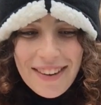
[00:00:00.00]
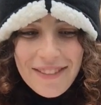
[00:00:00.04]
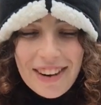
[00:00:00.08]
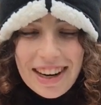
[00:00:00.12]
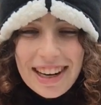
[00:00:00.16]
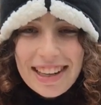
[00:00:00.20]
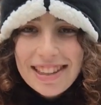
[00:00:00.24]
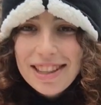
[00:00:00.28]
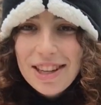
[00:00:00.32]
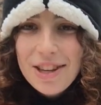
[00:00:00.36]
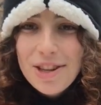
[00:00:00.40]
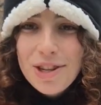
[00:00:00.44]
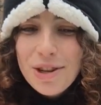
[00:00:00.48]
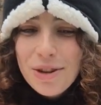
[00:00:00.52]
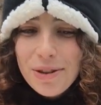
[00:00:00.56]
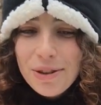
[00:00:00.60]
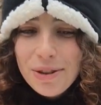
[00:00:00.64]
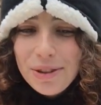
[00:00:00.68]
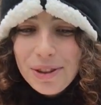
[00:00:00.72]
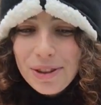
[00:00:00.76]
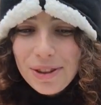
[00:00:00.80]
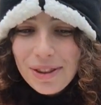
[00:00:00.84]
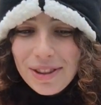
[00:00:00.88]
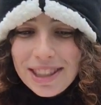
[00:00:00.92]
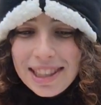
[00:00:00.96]
and when it's a true
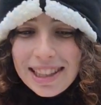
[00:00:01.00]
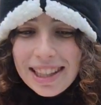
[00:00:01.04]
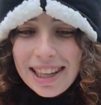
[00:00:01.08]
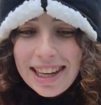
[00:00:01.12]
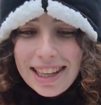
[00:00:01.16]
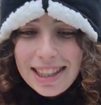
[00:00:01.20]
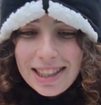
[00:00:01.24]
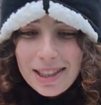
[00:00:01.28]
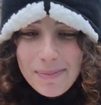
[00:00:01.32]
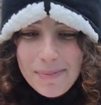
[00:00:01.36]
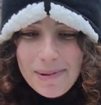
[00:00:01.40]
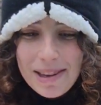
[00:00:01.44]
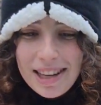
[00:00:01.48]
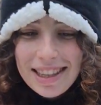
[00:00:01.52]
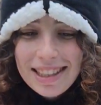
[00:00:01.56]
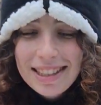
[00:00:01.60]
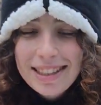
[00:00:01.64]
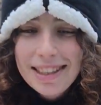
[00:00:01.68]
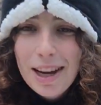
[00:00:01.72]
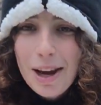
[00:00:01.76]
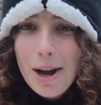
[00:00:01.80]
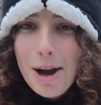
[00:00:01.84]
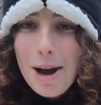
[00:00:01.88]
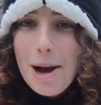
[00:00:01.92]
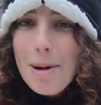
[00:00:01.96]
looseness, because
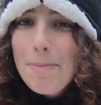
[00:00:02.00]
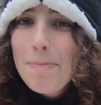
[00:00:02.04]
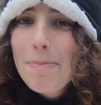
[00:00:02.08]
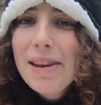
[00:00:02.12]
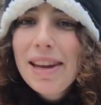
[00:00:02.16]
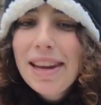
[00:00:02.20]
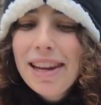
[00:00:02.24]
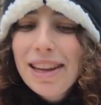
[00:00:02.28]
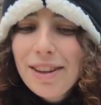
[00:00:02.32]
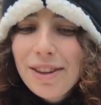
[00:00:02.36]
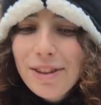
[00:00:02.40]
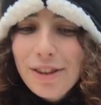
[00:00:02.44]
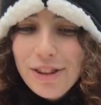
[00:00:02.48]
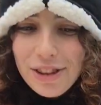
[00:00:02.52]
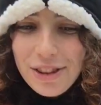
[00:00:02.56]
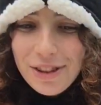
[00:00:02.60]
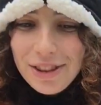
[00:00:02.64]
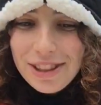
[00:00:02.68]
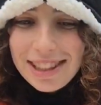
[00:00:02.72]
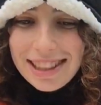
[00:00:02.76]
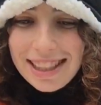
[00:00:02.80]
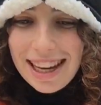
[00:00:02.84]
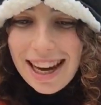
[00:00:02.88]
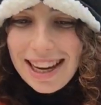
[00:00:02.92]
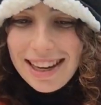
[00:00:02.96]
being
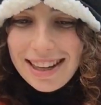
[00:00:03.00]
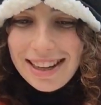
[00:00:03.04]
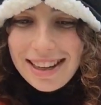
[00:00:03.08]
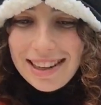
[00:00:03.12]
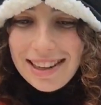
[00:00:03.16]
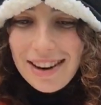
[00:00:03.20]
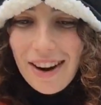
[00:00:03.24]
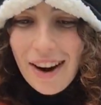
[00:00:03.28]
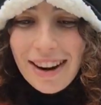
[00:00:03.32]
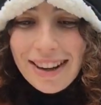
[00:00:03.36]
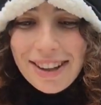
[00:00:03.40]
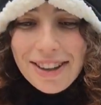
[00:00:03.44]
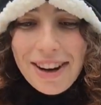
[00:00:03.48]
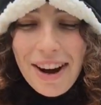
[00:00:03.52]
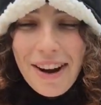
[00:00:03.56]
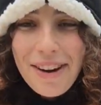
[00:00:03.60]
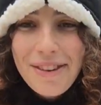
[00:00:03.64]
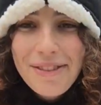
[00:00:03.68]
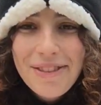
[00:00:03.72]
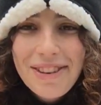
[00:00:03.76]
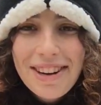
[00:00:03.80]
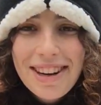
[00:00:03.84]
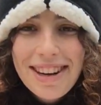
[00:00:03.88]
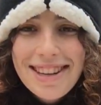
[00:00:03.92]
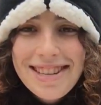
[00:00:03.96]
loose and not
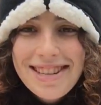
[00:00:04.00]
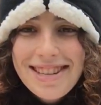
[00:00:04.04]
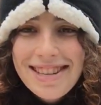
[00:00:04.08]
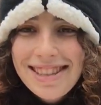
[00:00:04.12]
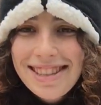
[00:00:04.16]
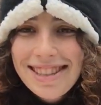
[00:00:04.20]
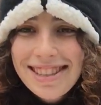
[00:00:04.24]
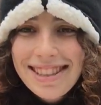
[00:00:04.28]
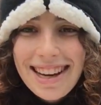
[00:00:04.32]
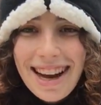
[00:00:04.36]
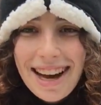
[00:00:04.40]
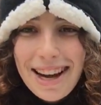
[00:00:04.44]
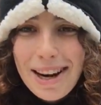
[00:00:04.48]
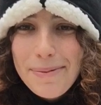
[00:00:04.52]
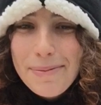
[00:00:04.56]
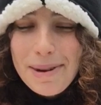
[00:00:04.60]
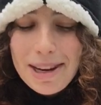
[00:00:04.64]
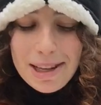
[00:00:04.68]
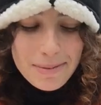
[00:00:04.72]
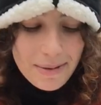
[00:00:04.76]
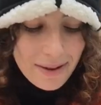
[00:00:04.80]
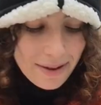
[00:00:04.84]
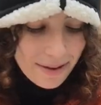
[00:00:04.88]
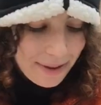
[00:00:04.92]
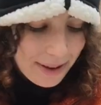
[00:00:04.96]
confident just kind of
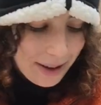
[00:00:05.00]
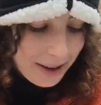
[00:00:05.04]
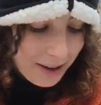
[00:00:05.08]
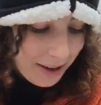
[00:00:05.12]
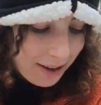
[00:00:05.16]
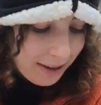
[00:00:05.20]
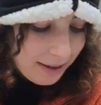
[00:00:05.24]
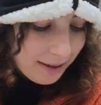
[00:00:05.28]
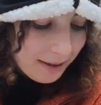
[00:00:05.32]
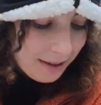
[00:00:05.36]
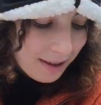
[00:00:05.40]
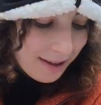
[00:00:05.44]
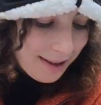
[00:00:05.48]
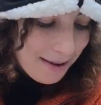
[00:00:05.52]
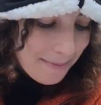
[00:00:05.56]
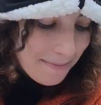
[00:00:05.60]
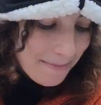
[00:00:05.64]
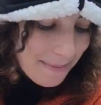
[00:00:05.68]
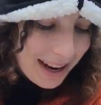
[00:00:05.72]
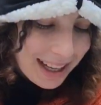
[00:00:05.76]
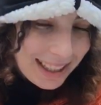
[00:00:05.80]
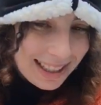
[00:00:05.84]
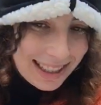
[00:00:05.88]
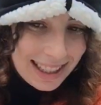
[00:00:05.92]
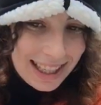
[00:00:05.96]
makes me feel
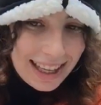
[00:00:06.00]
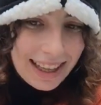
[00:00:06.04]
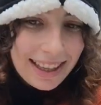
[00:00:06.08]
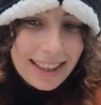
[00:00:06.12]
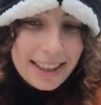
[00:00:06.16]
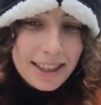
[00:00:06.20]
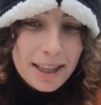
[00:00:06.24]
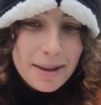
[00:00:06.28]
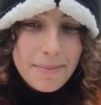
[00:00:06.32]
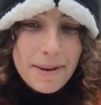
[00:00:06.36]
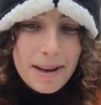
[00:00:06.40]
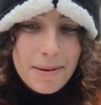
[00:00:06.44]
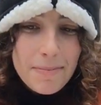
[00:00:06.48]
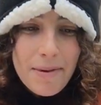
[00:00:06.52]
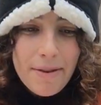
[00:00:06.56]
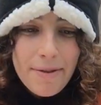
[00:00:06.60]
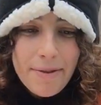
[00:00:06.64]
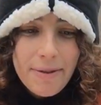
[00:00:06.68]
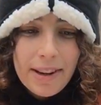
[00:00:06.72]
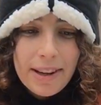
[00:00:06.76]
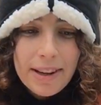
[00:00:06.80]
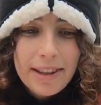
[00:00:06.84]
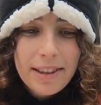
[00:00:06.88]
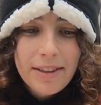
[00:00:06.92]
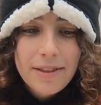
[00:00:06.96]
messy. It doesn't make me
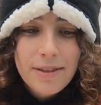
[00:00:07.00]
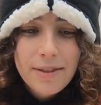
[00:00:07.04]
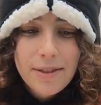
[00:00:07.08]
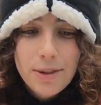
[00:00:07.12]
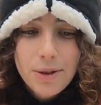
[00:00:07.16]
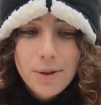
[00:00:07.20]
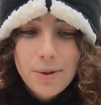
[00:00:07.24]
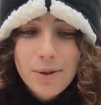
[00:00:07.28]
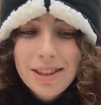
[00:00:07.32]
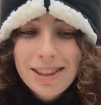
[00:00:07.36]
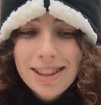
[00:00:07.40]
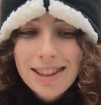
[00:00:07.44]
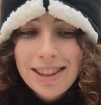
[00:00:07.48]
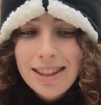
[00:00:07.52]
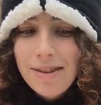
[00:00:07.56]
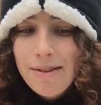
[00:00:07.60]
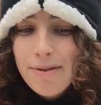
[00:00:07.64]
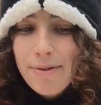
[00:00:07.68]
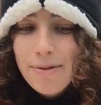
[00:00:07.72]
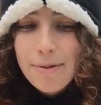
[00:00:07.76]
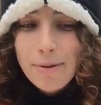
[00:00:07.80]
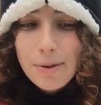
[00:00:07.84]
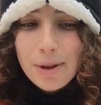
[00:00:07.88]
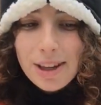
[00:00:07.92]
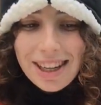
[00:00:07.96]
feel loose and
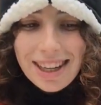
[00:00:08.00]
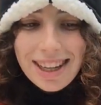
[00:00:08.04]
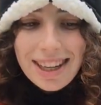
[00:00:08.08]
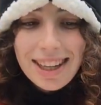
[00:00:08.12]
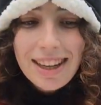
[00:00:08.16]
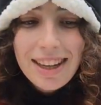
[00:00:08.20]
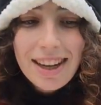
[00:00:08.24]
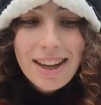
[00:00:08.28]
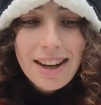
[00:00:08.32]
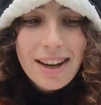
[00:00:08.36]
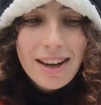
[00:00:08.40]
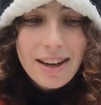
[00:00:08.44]
free.